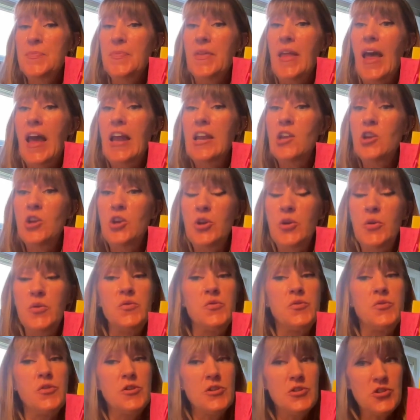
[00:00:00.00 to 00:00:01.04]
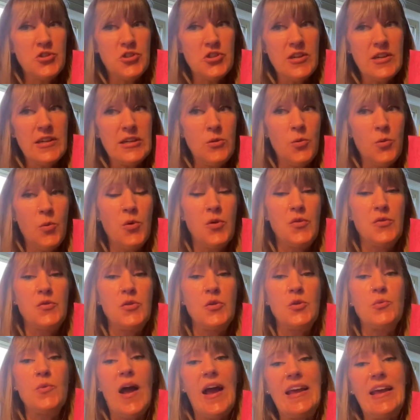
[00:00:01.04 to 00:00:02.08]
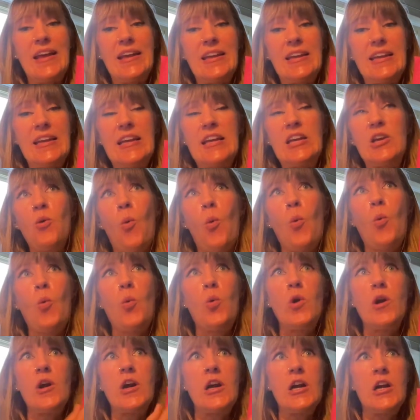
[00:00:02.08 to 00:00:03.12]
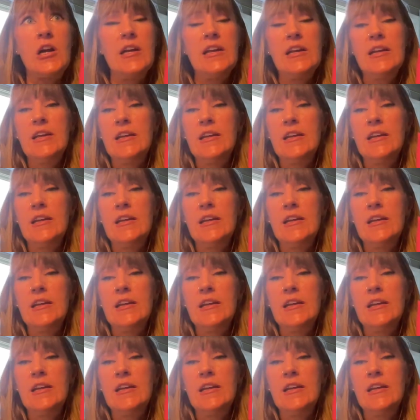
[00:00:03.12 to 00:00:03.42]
and a new version or variety or